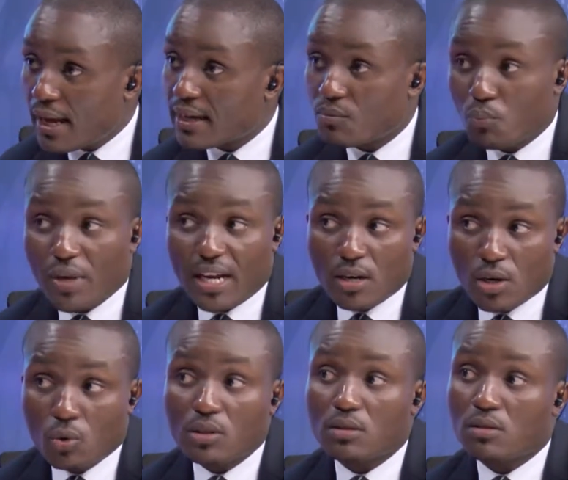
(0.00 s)
and we are
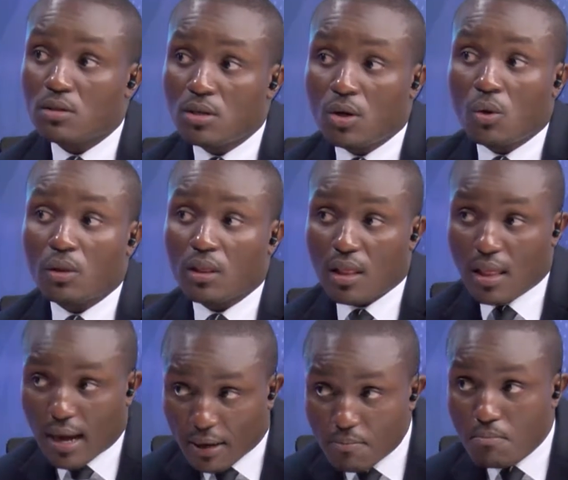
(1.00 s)
not known
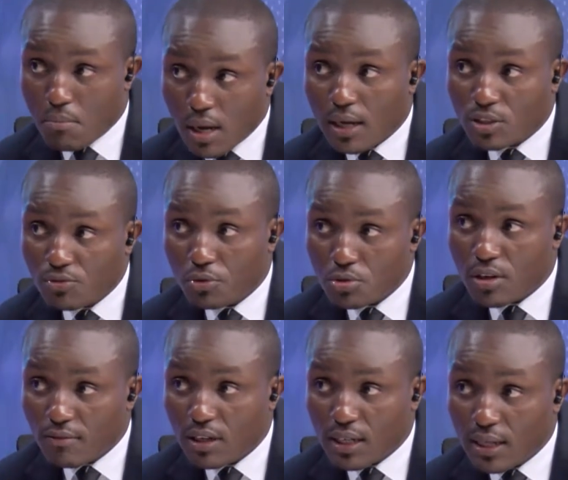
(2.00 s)
that much for
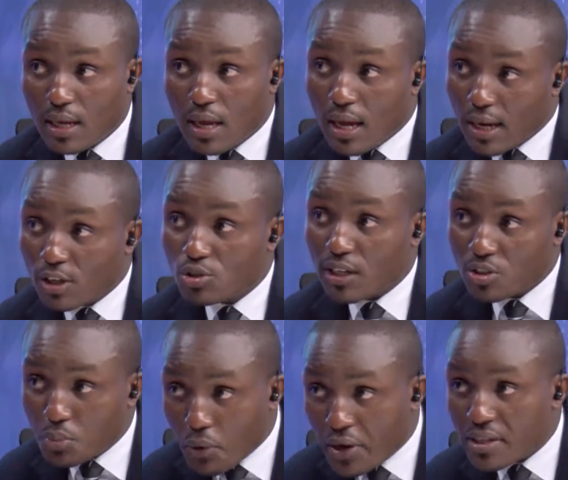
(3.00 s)
traveling and actually
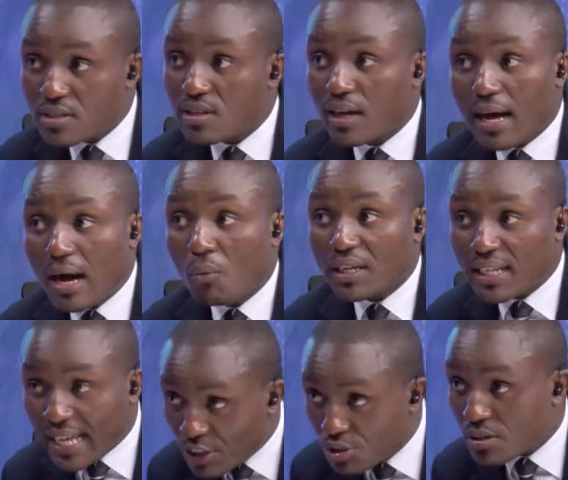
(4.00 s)
experiencing our
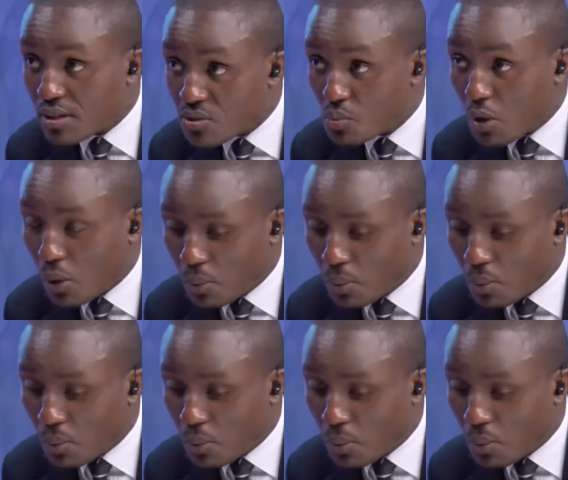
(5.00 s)
nation as well,